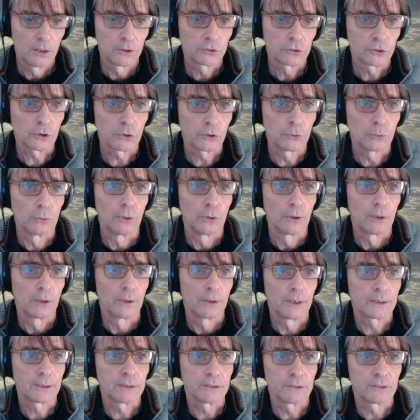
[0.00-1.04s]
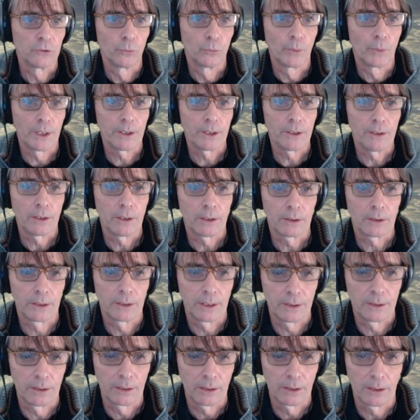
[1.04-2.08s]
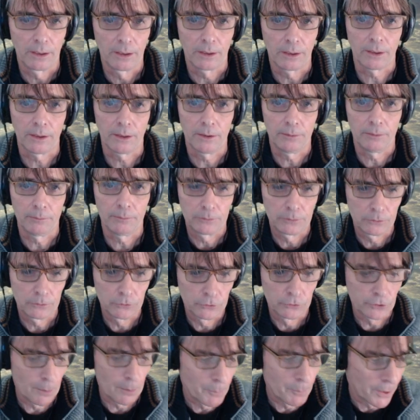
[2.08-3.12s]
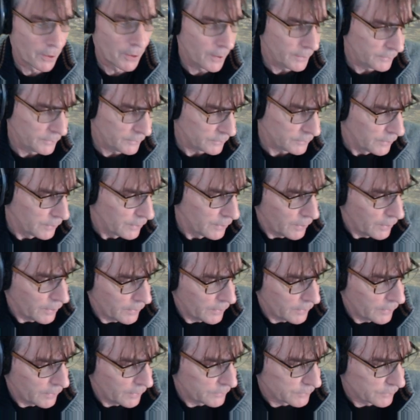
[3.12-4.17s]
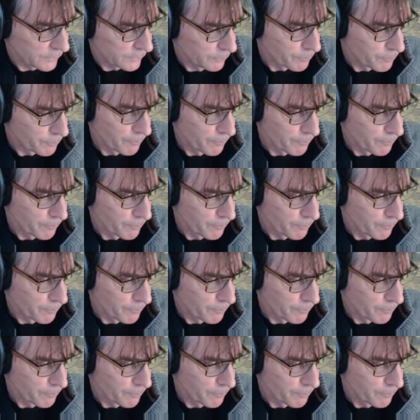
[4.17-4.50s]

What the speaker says: So that is the way then to summarize is